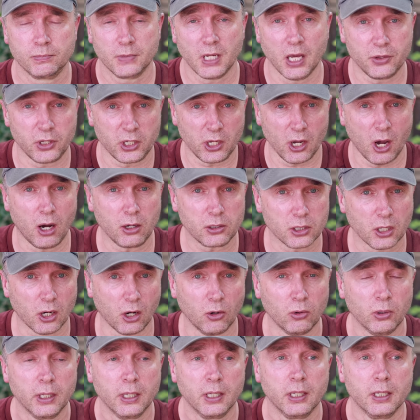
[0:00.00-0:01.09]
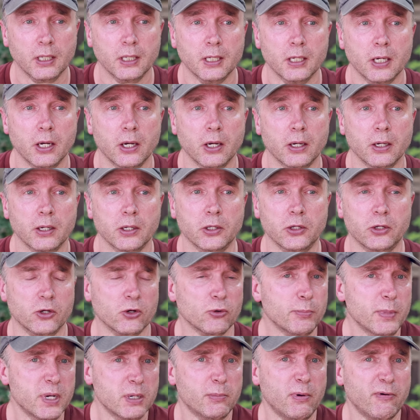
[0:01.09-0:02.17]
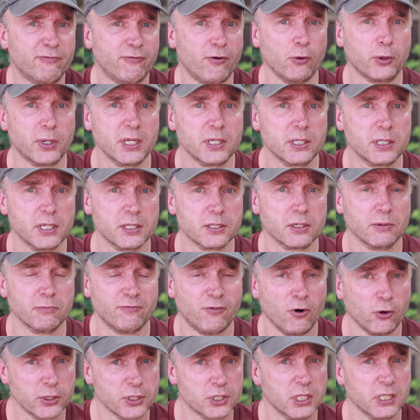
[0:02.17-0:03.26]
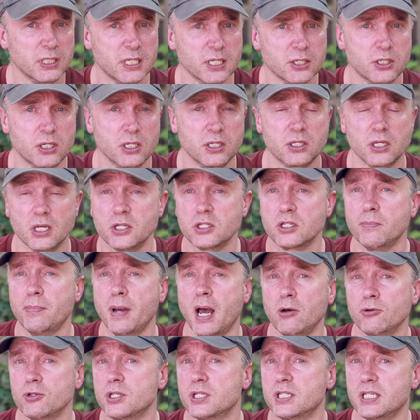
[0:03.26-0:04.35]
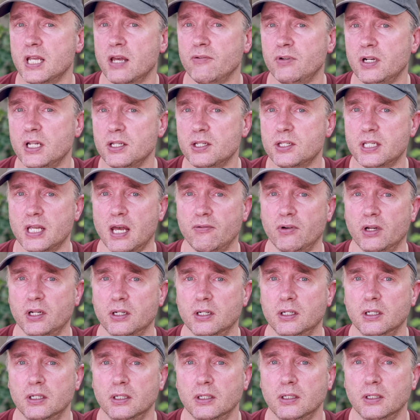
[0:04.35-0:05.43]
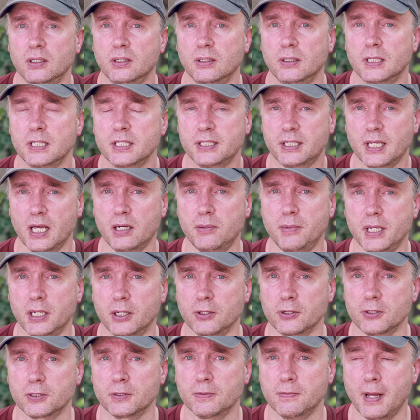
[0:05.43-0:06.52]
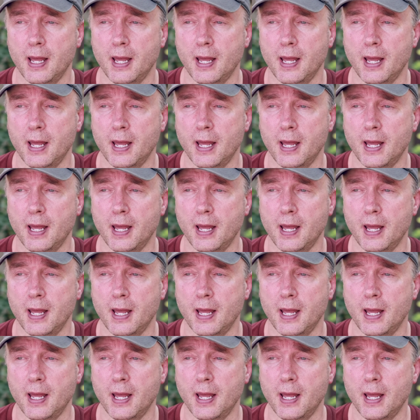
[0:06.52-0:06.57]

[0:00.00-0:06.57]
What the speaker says: Now the Yongnuo, your minimum focusing distance is about 77 centimeters.